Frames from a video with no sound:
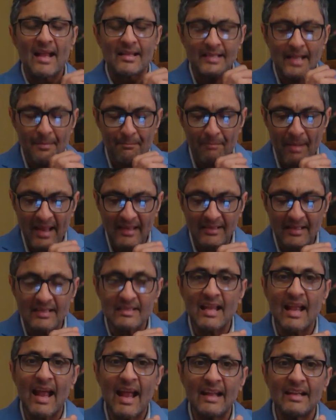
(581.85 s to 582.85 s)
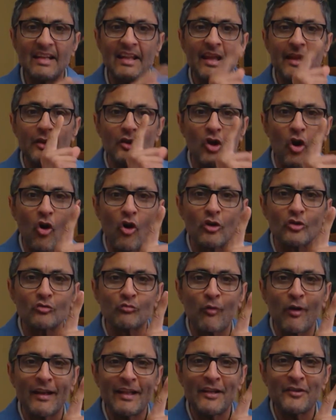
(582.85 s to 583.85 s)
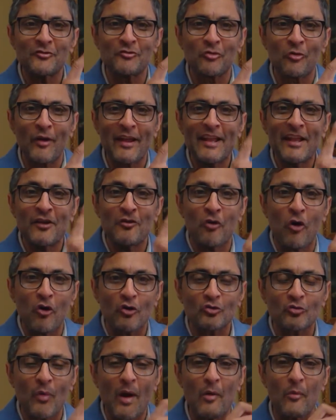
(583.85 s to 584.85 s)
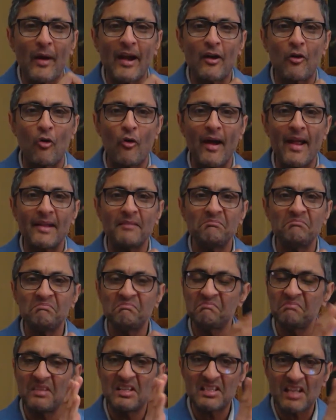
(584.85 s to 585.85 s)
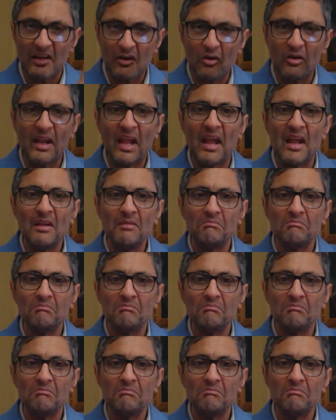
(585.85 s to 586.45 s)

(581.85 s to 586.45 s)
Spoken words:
He bent his head. He knows what he's doing. He knows where we're going. He said, okay.